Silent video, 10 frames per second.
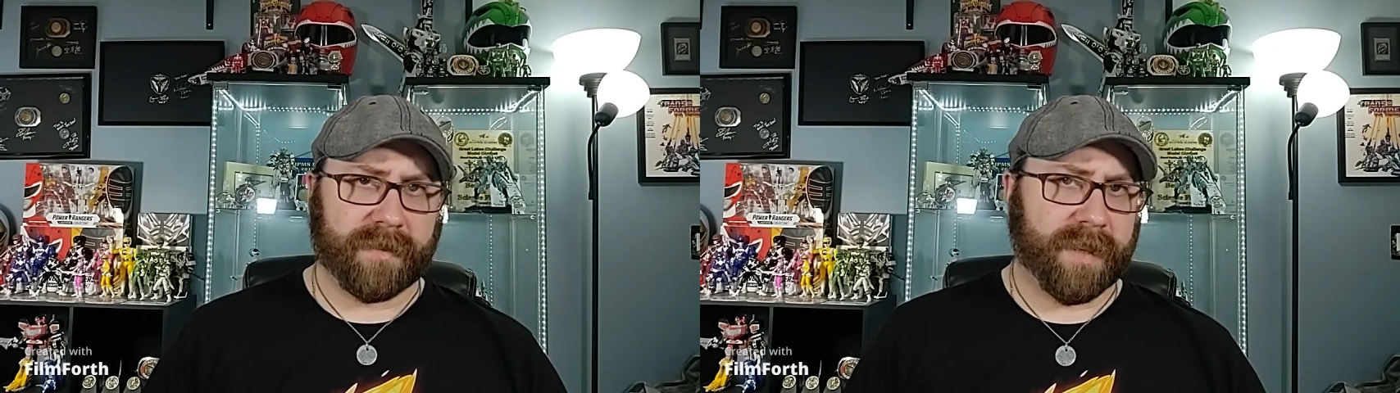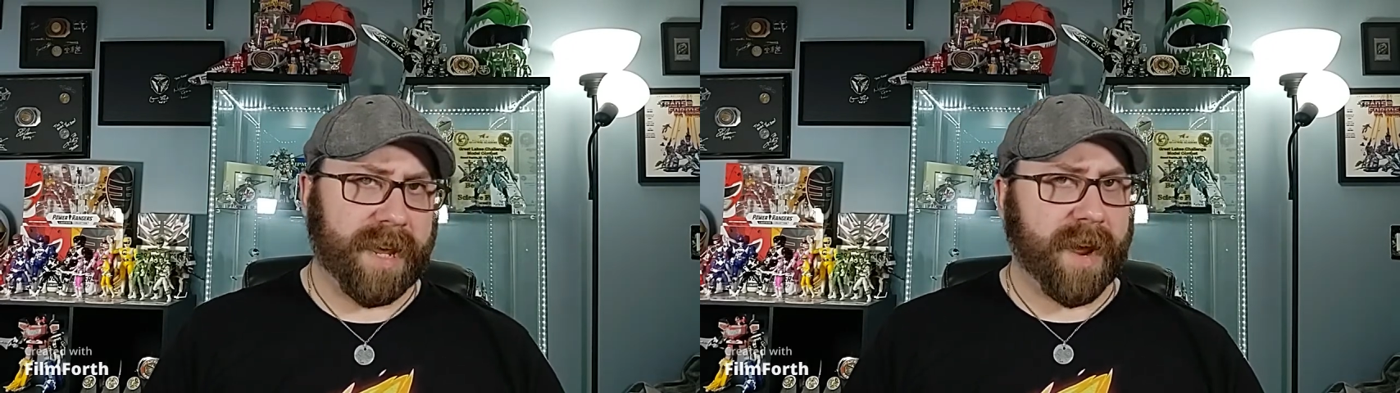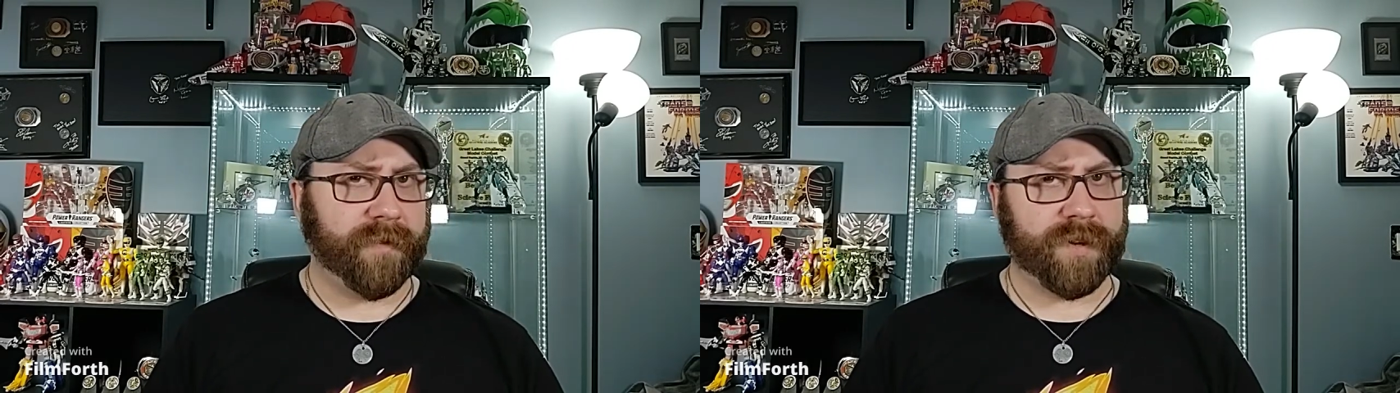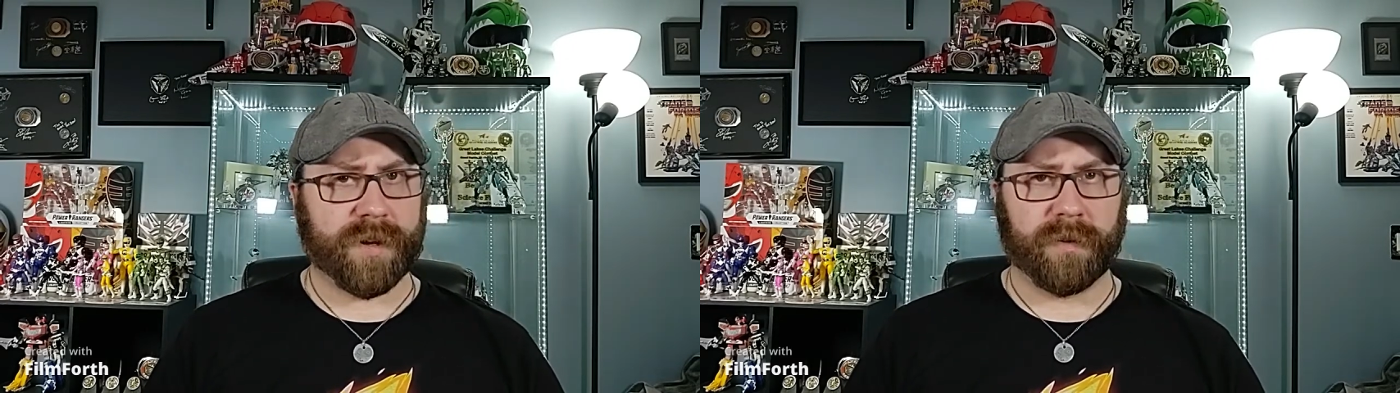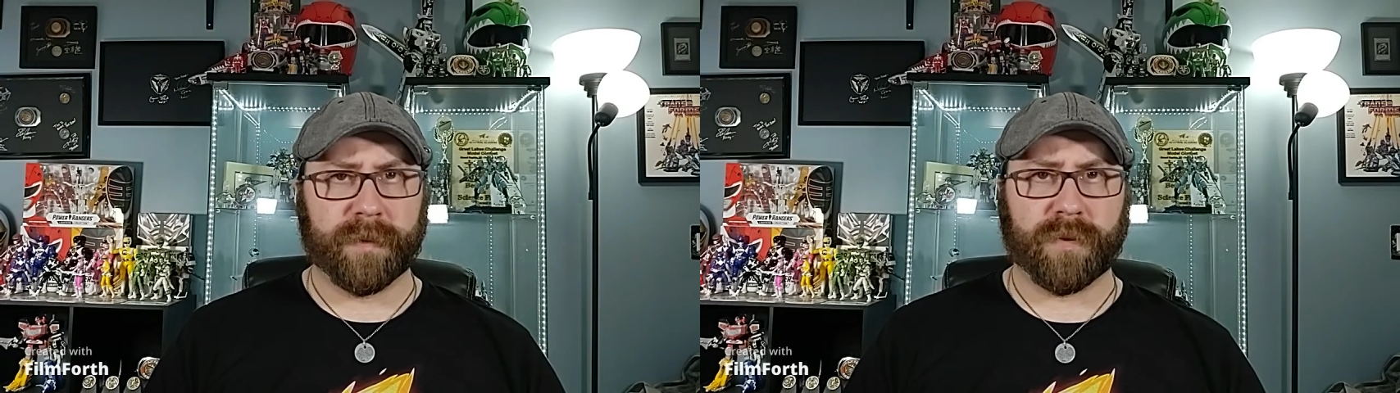the average
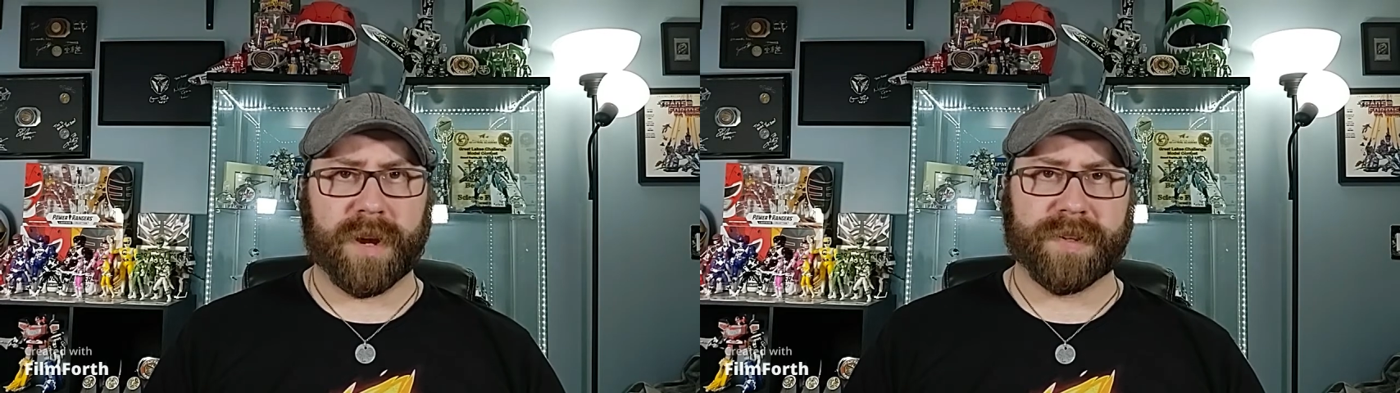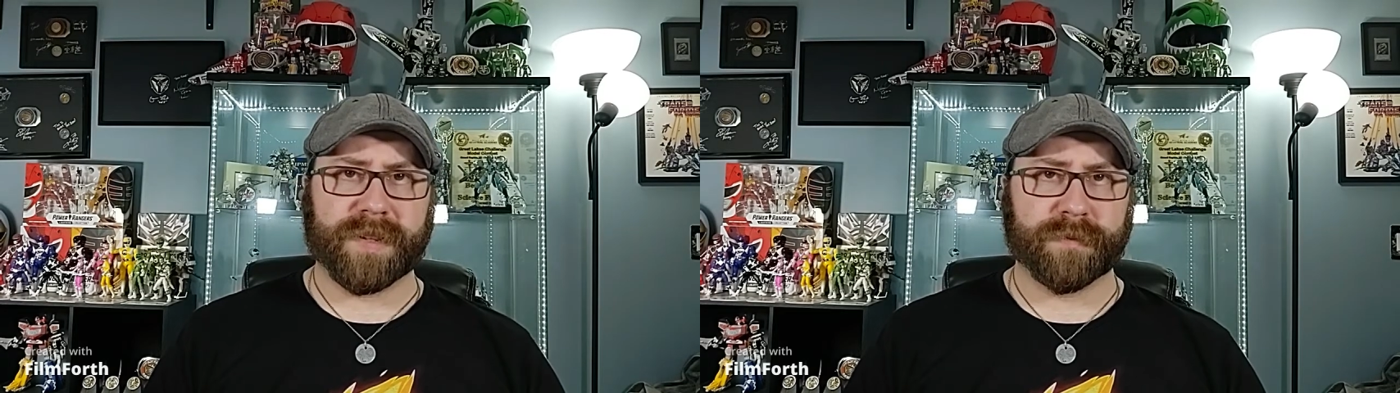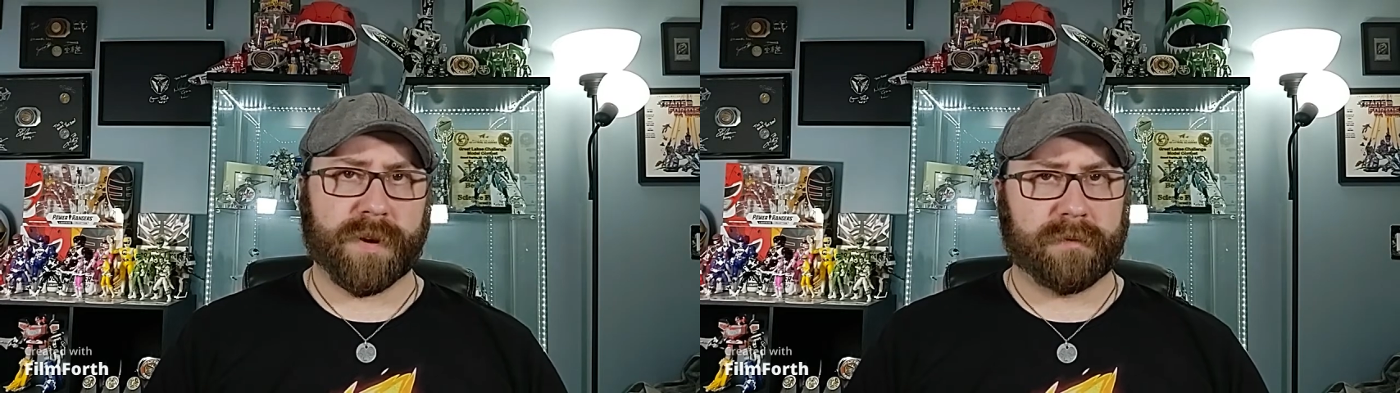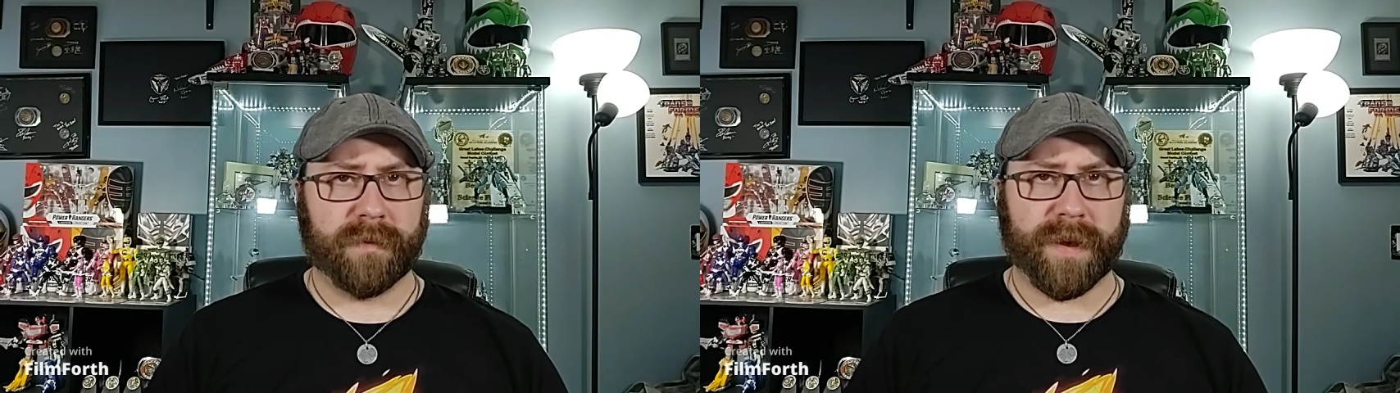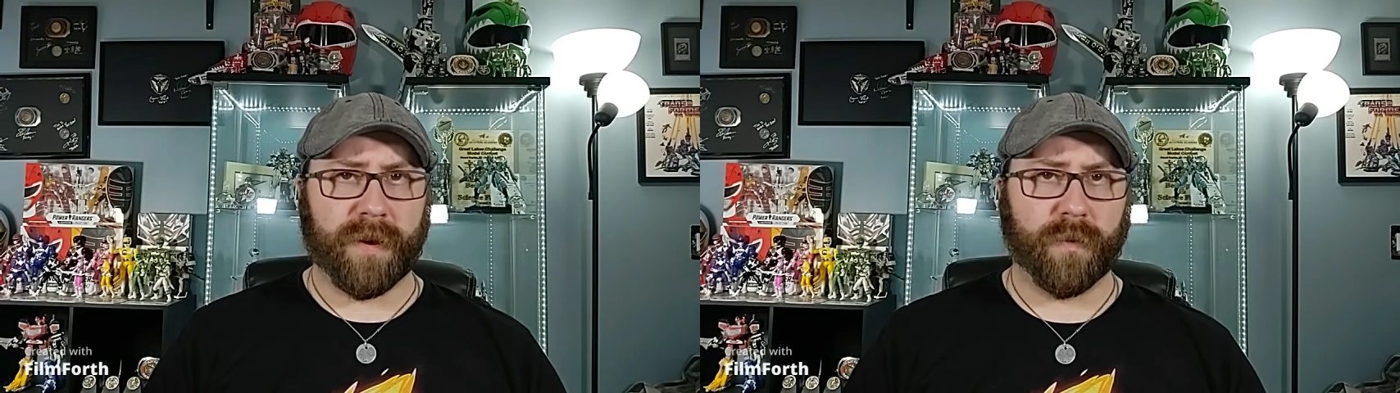going price is probably
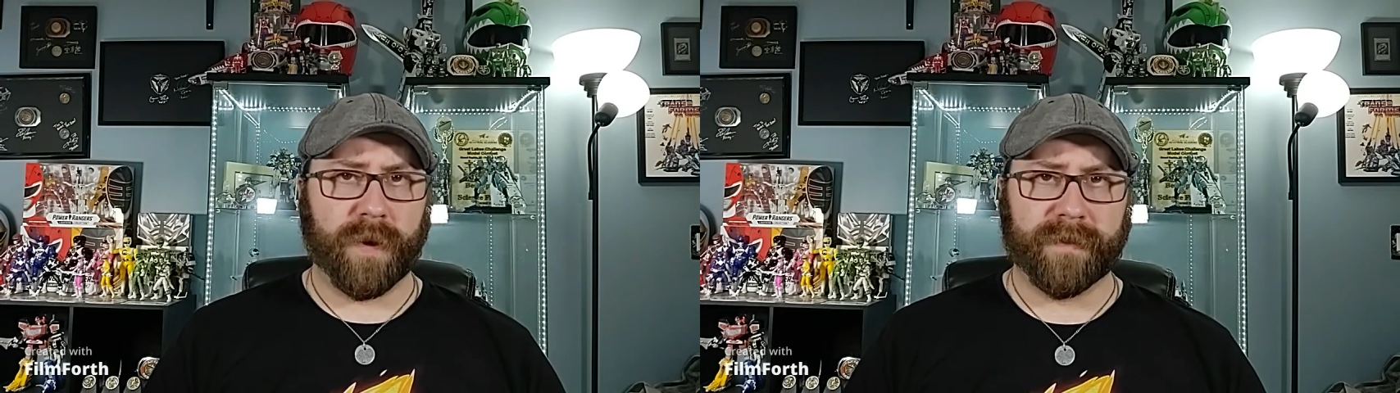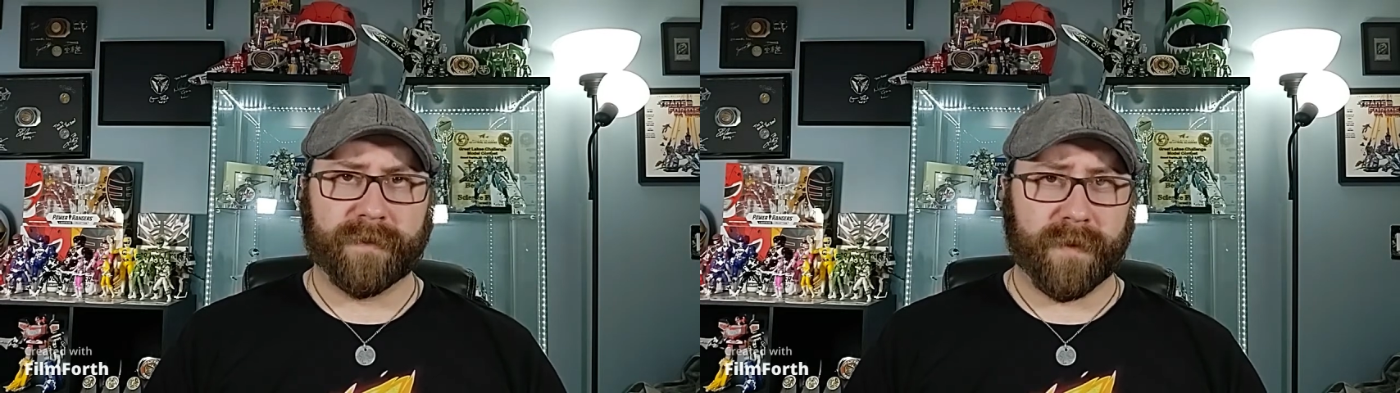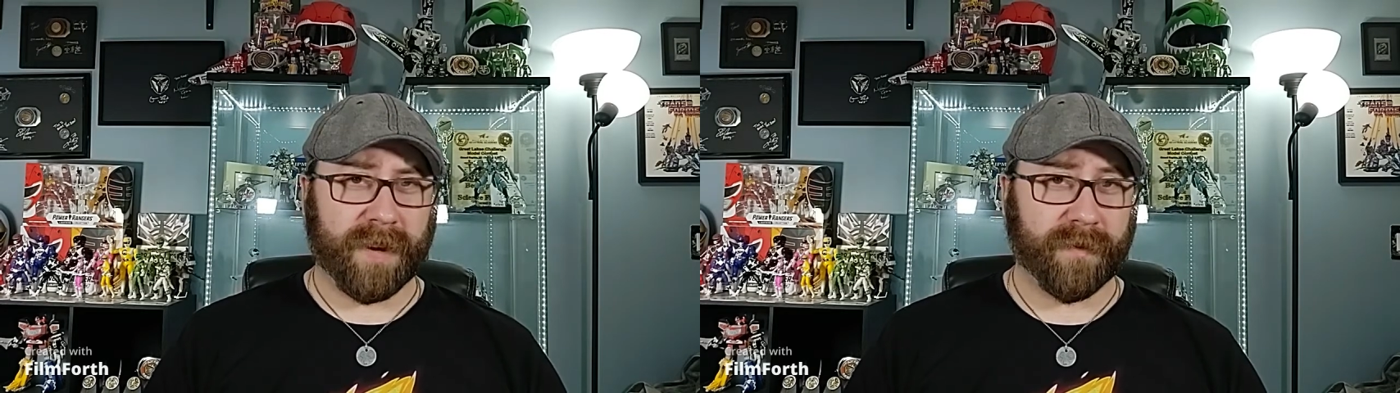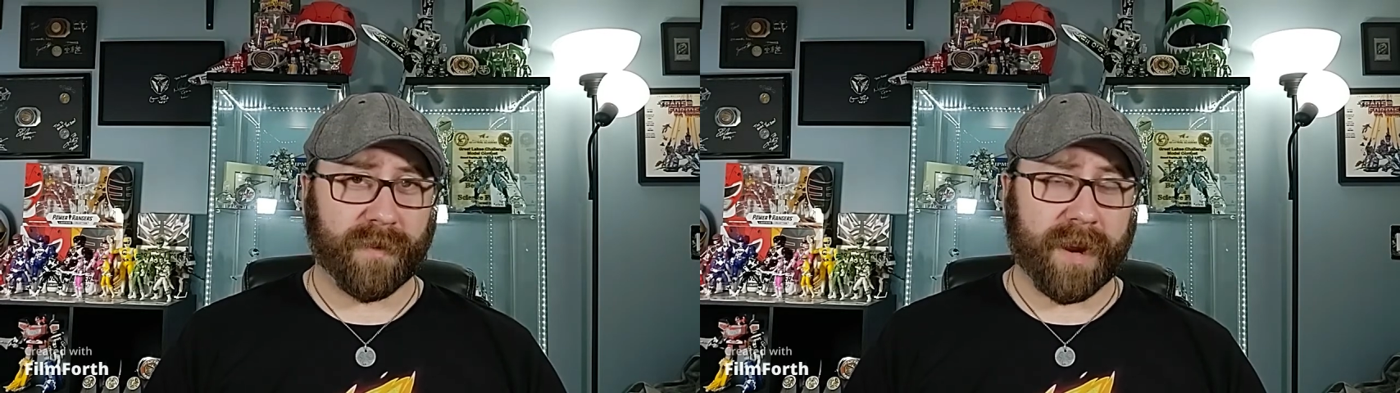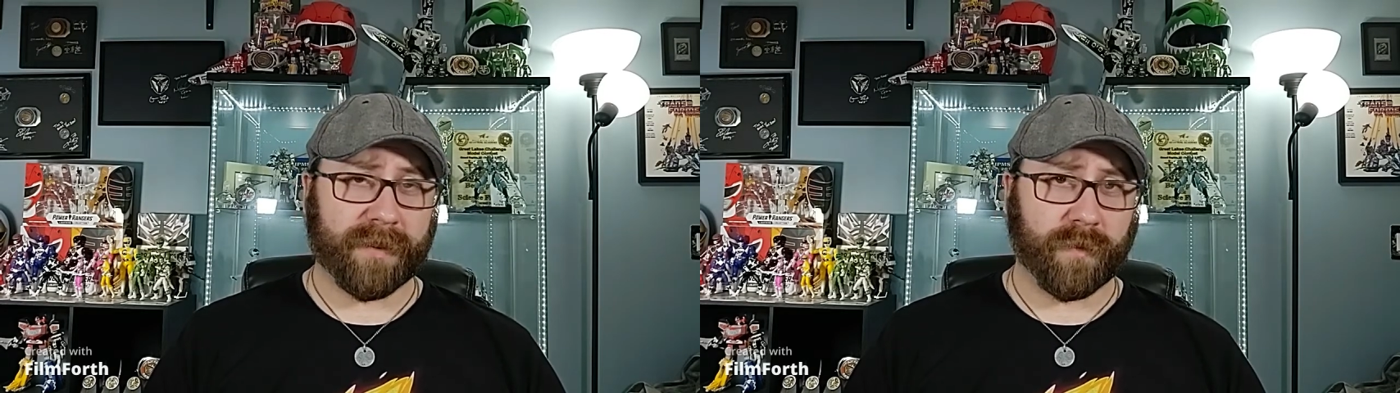about 150
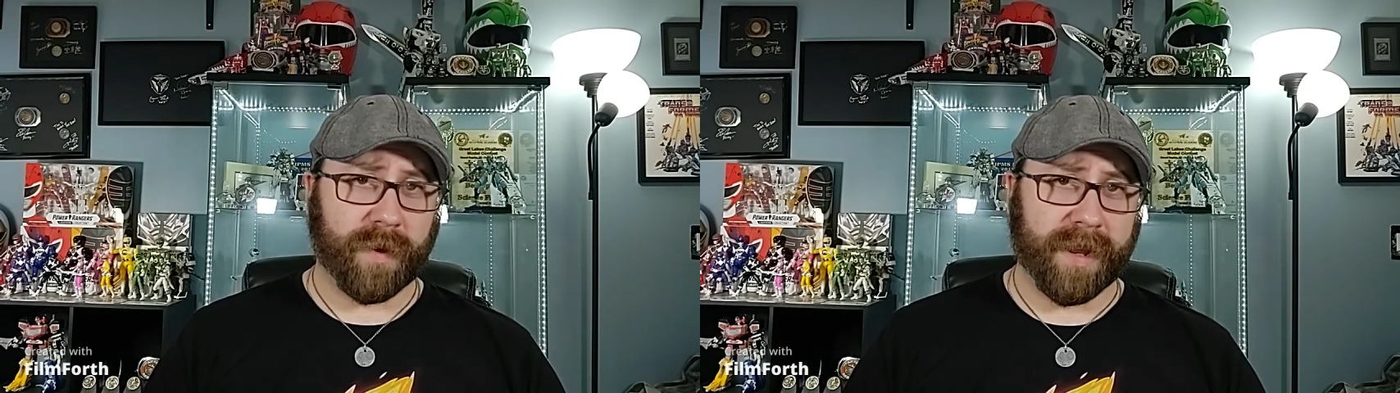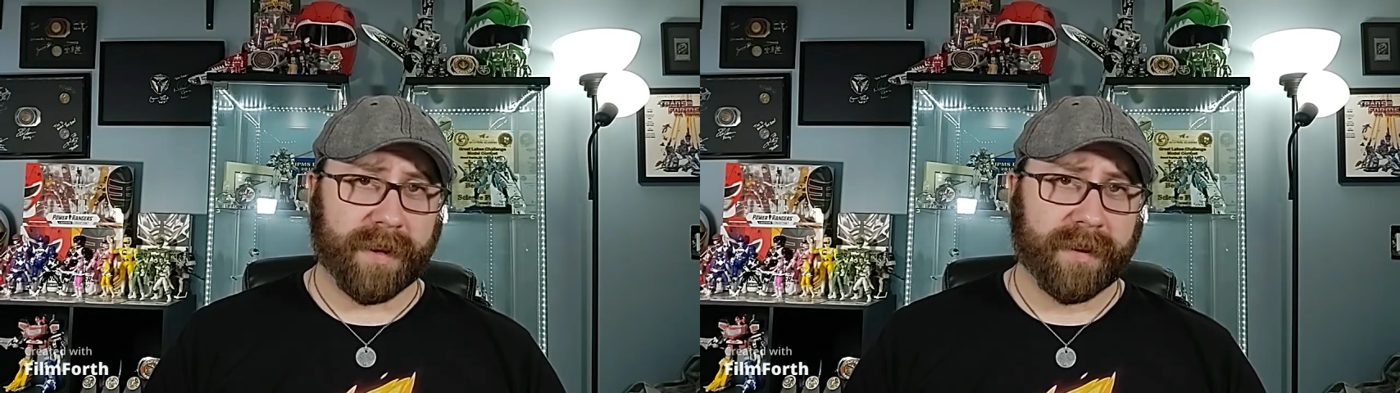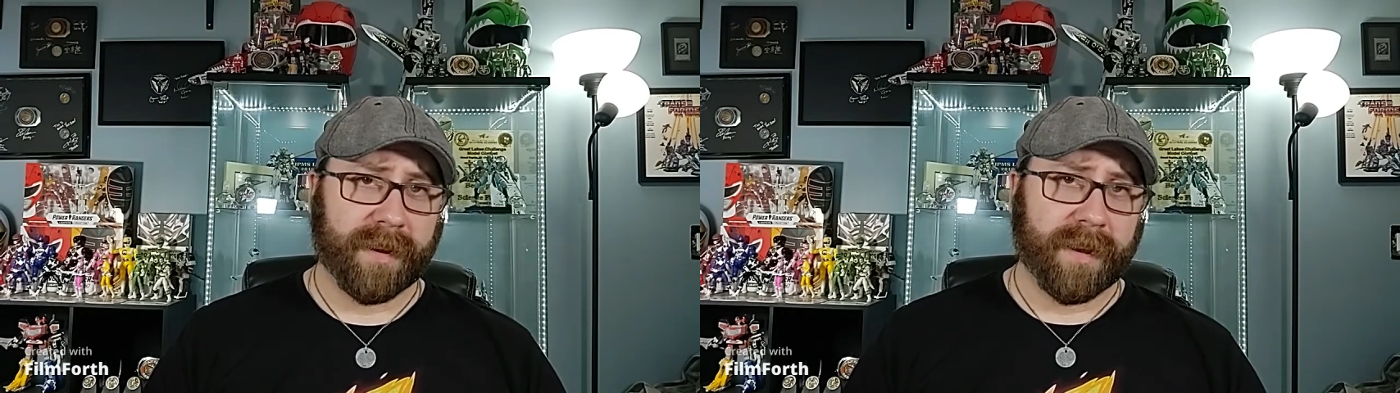for either one.